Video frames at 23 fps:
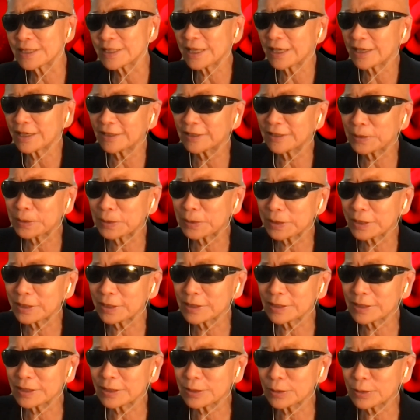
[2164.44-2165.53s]
like
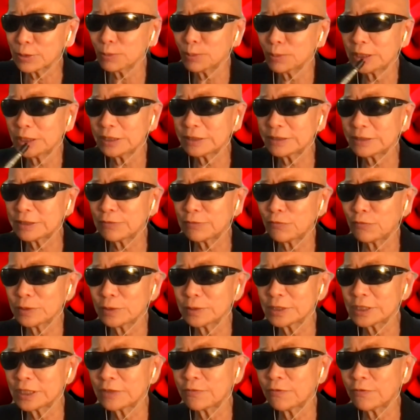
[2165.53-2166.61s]
there's so many
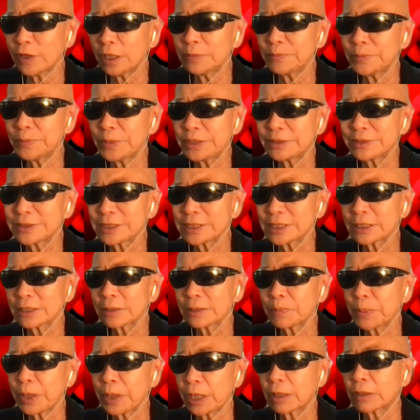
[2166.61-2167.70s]
different development,
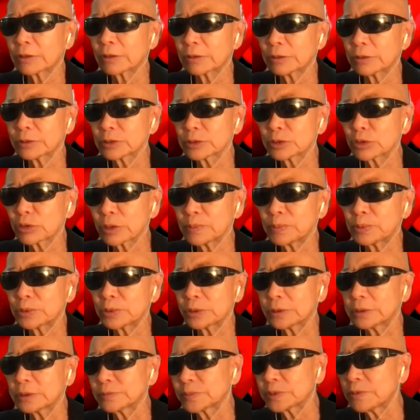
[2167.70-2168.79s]
parallel,
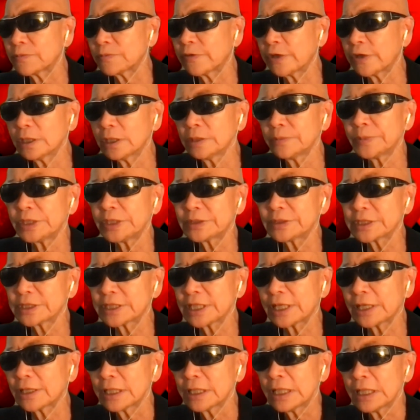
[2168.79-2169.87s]
triple development,
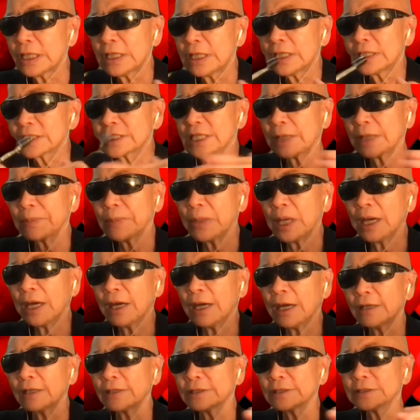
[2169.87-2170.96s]
that
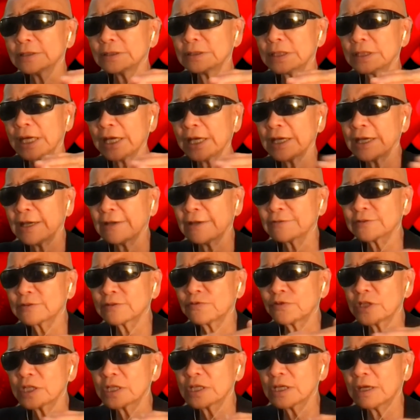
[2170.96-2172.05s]
somehow I have to
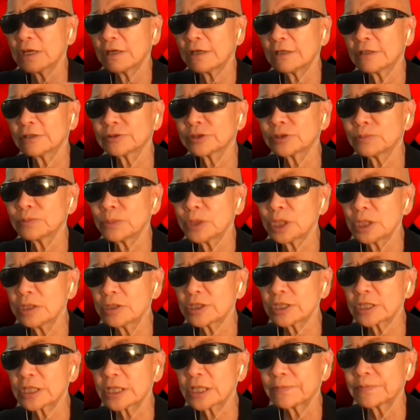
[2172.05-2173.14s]
figure out how to
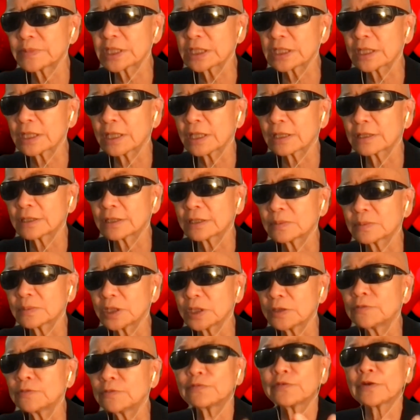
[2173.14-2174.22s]
merge them together
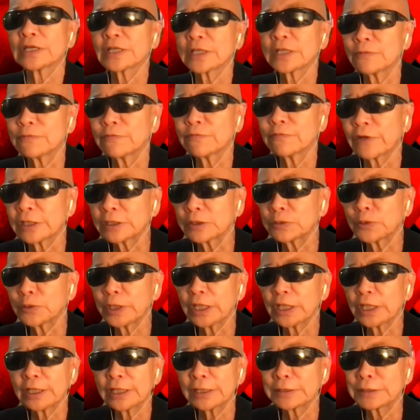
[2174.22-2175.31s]
if I can find a
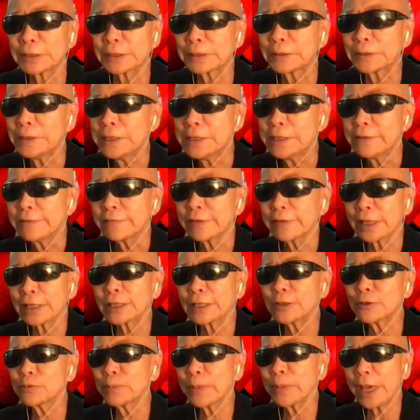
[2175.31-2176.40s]
way. And I think, thank
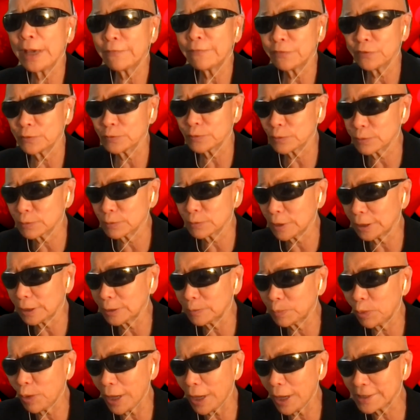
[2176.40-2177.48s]
you, Matthew, throughout the
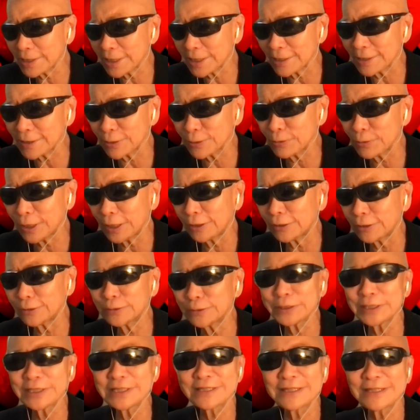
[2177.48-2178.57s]
process, you are
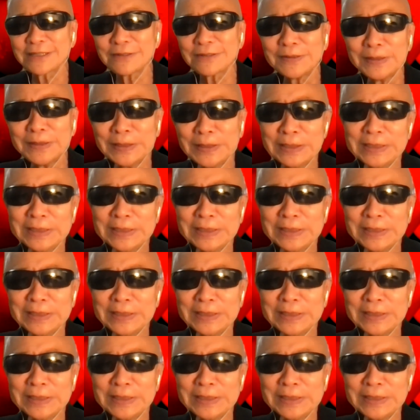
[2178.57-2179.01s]
always the